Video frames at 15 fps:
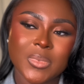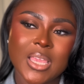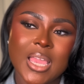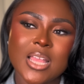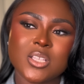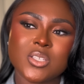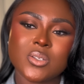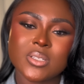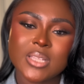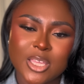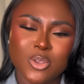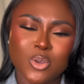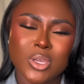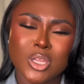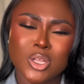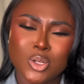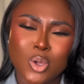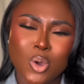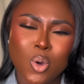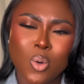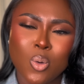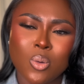and so that you can
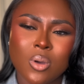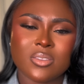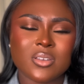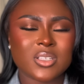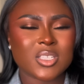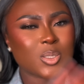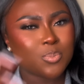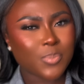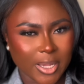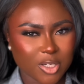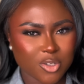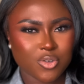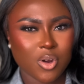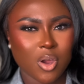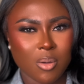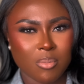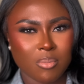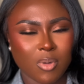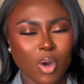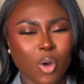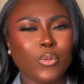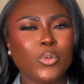know the
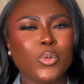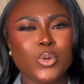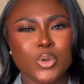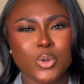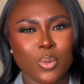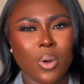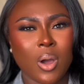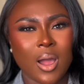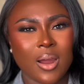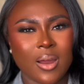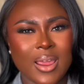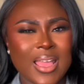spectrum of who you are